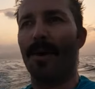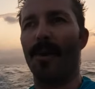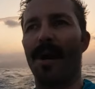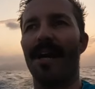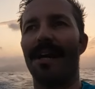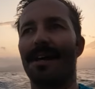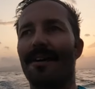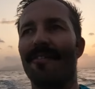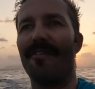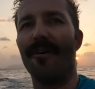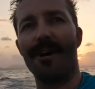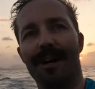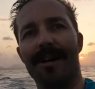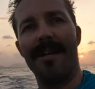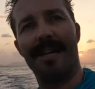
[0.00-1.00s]
We're waiting here
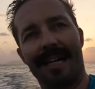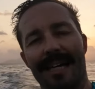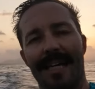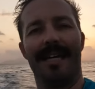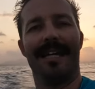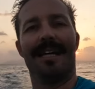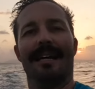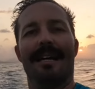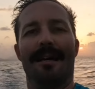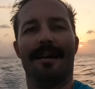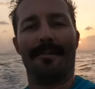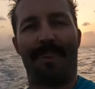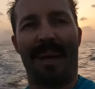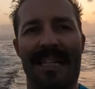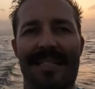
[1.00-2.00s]
for you.
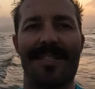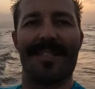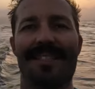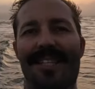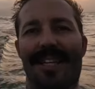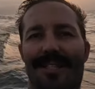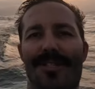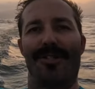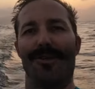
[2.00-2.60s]
Peace and see you